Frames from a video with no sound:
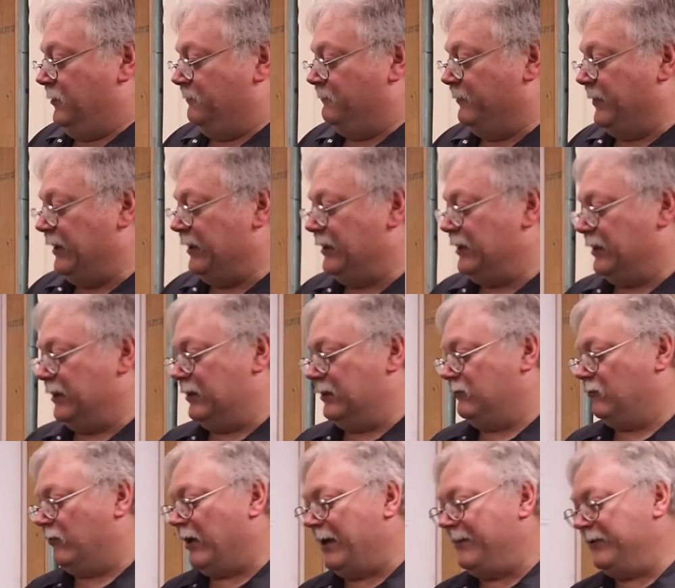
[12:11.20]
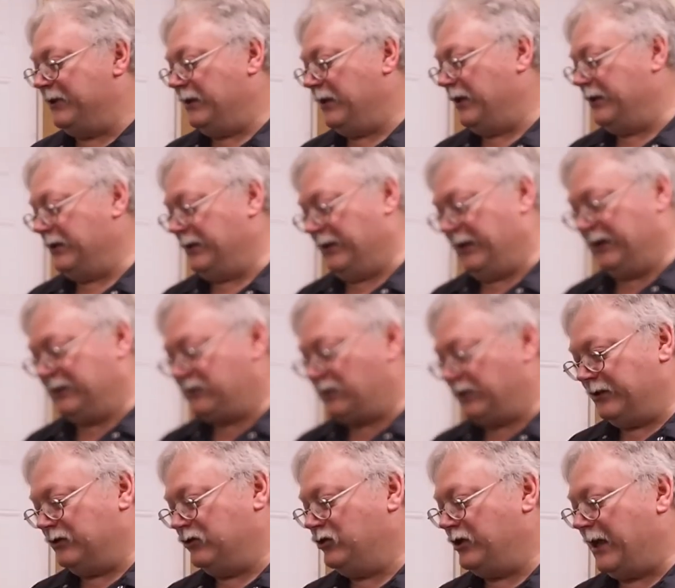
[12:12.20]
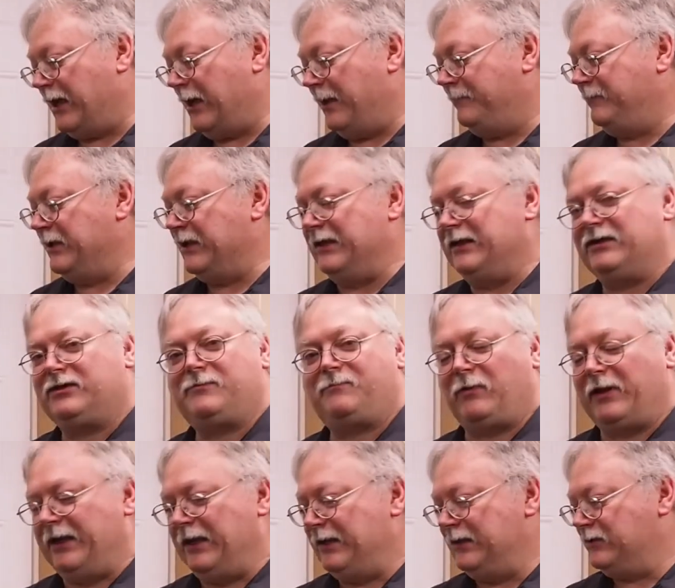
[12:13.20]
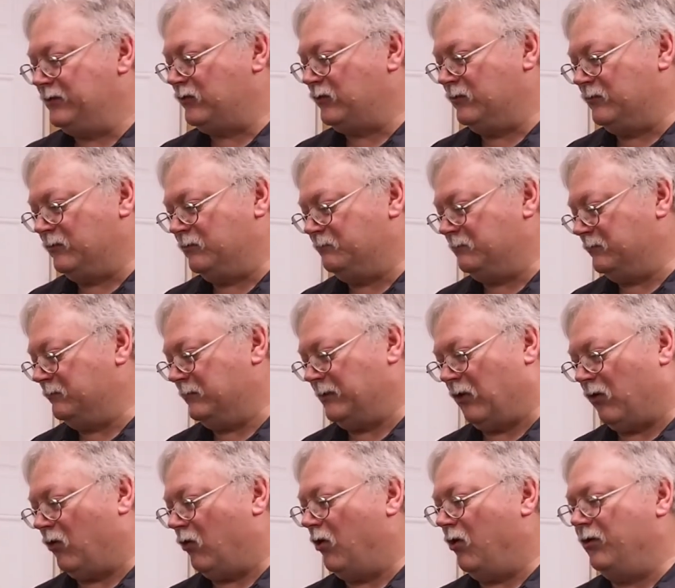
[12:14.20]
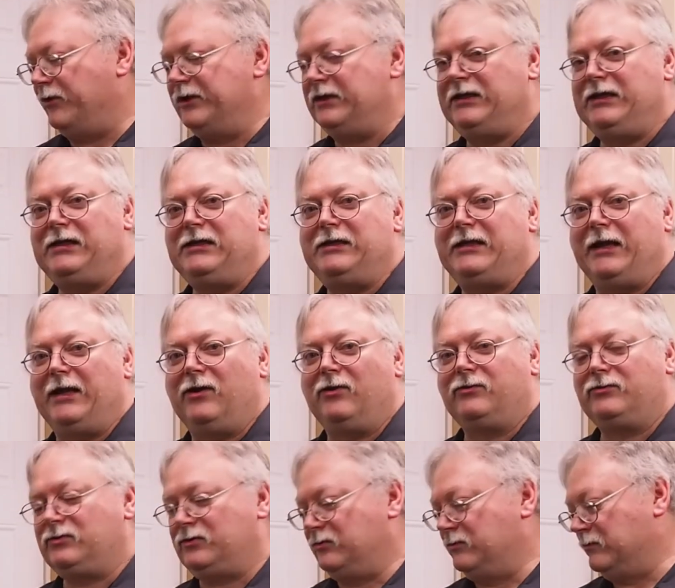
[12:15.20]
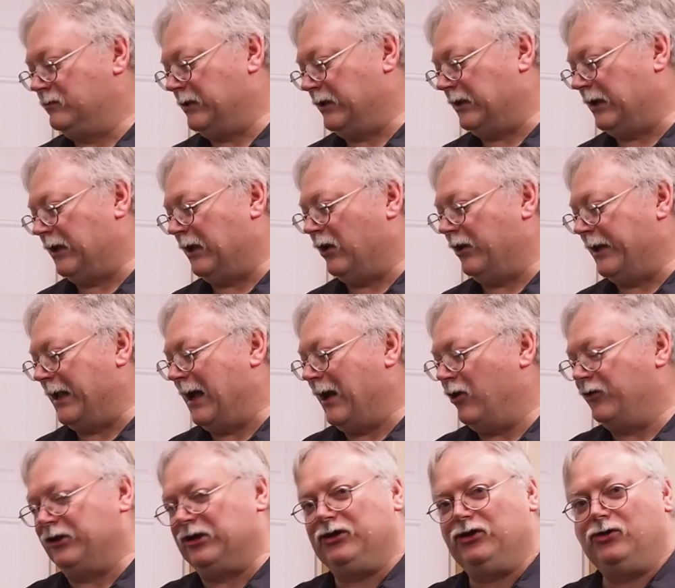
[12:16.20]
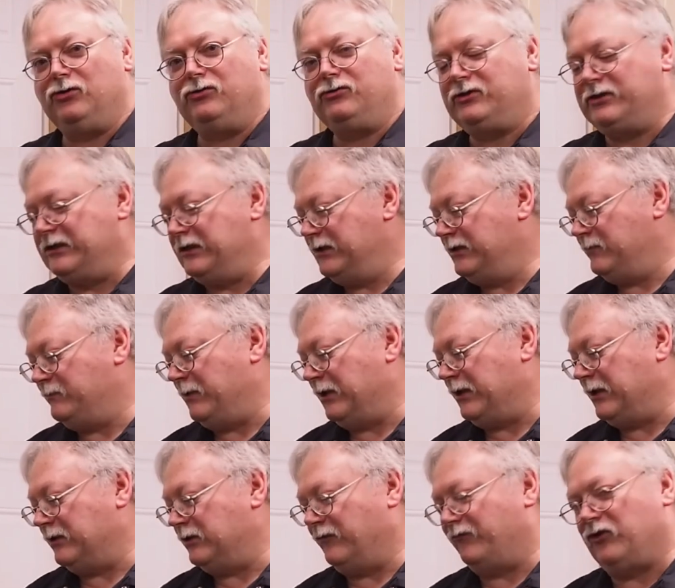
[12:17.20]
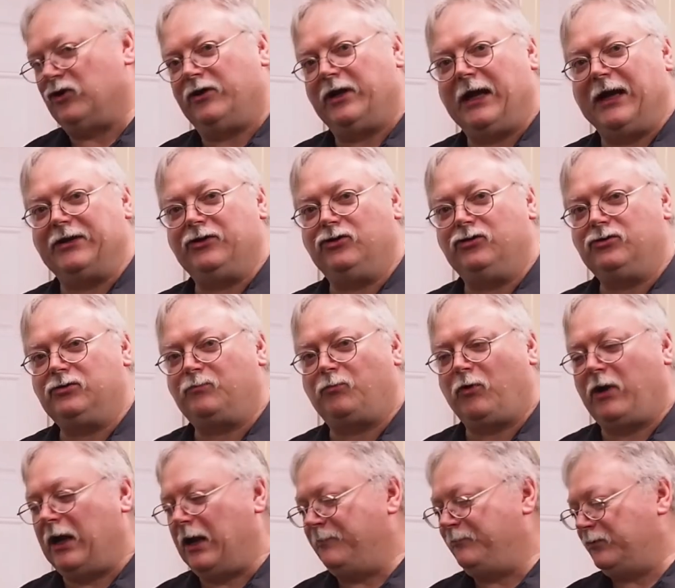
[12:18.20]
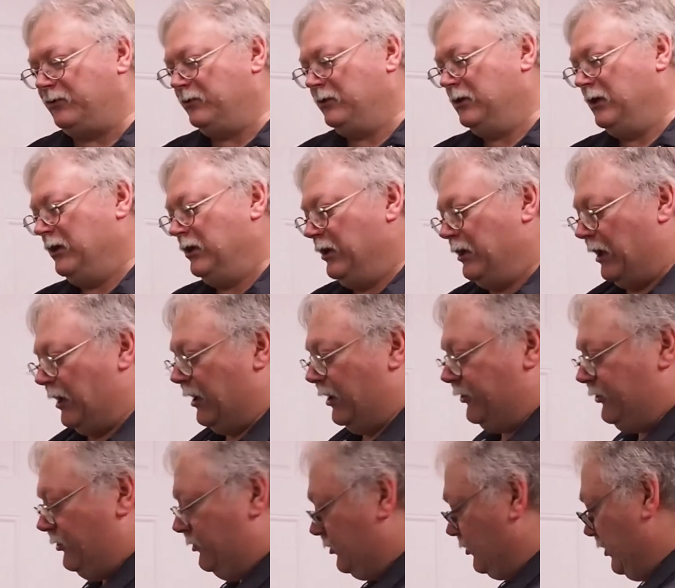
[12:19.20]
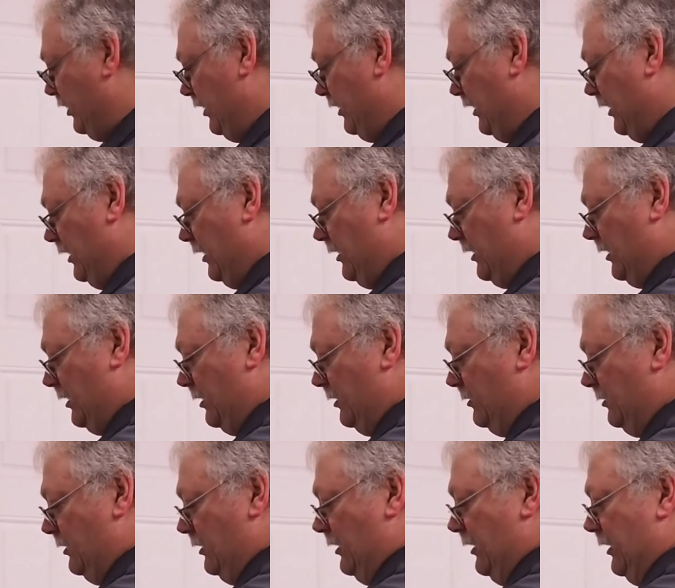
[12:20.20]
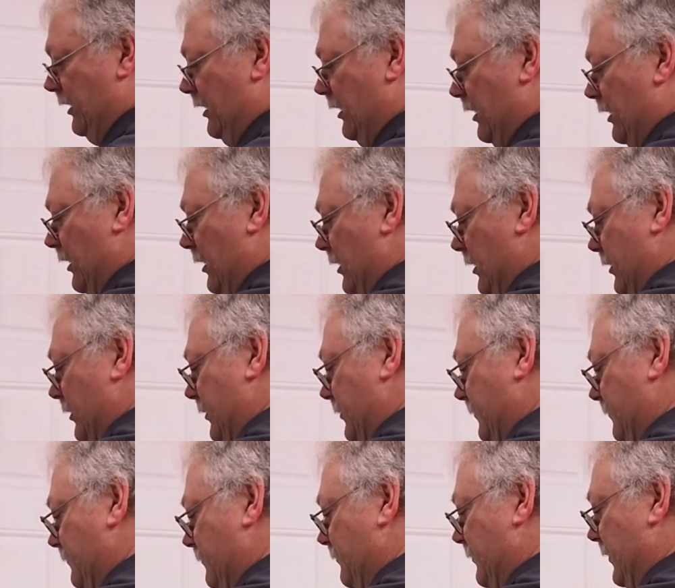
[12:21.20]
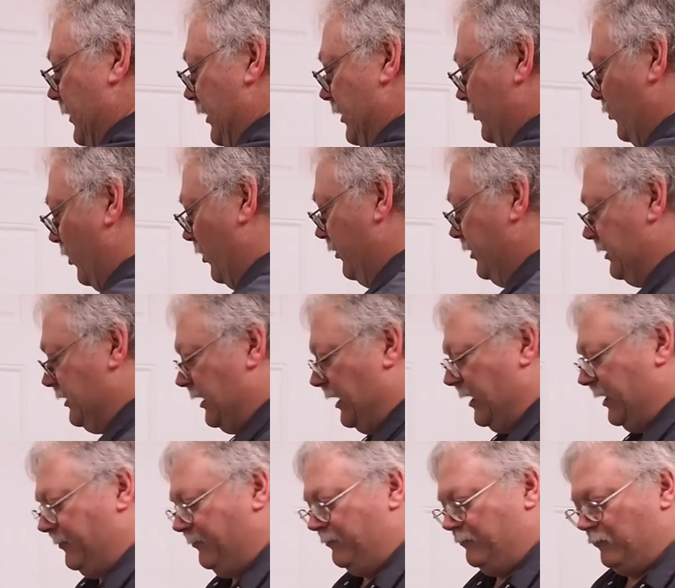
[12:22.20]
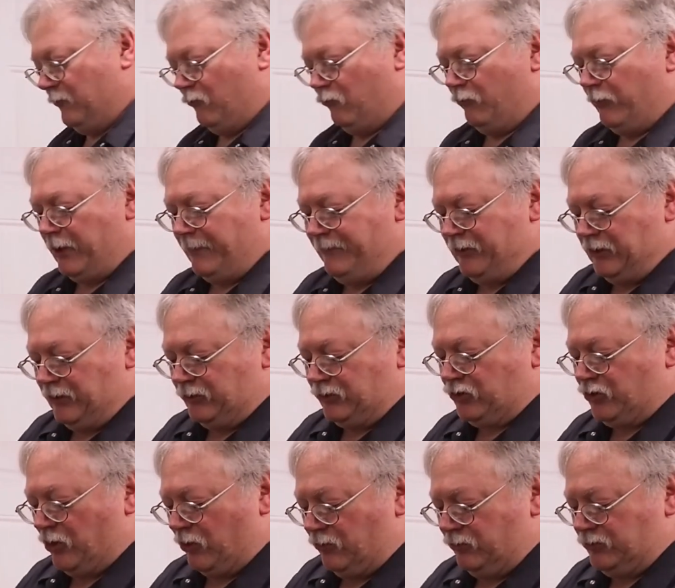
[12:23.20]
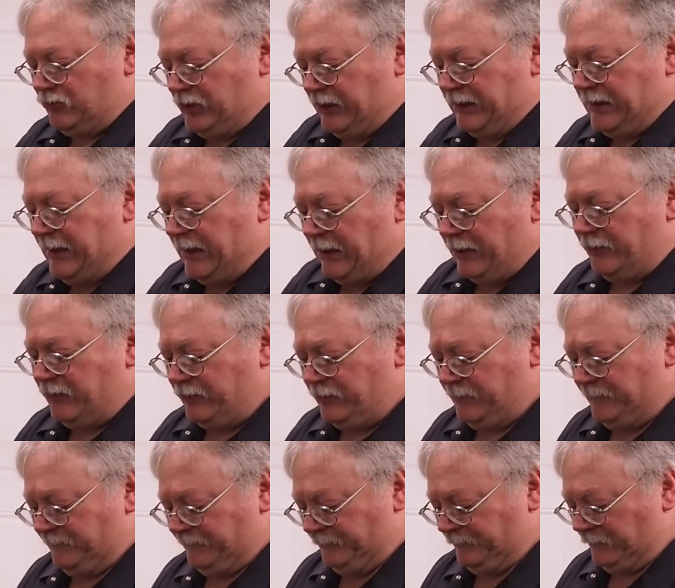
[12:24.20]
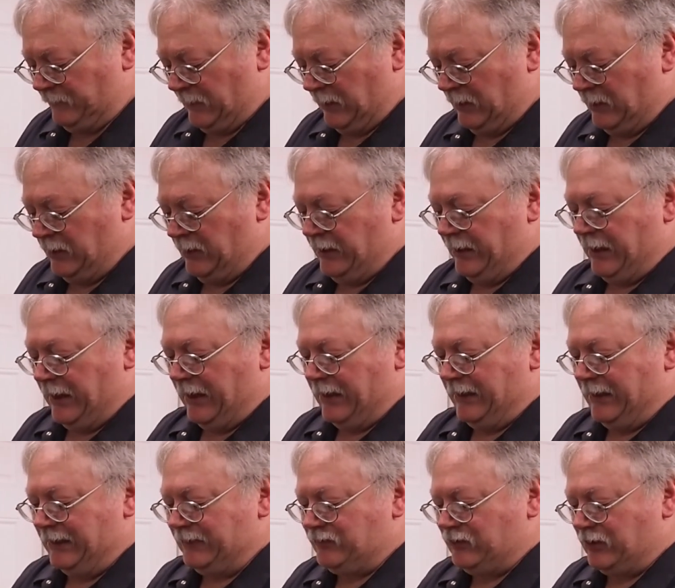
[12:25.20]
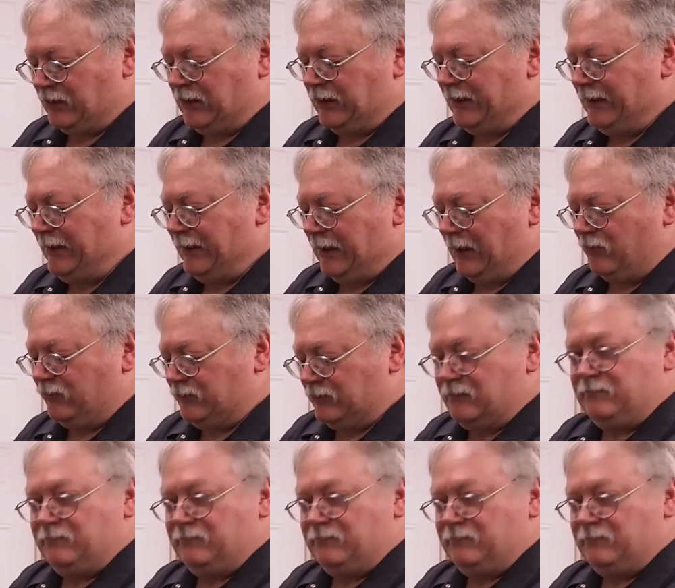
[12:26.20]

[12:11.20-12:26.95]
But Robin done an excellent job. He explains all the details on how to use these, because if they're not used proper, you'll see that he's all the time rubbing the stones together, and that's to clean out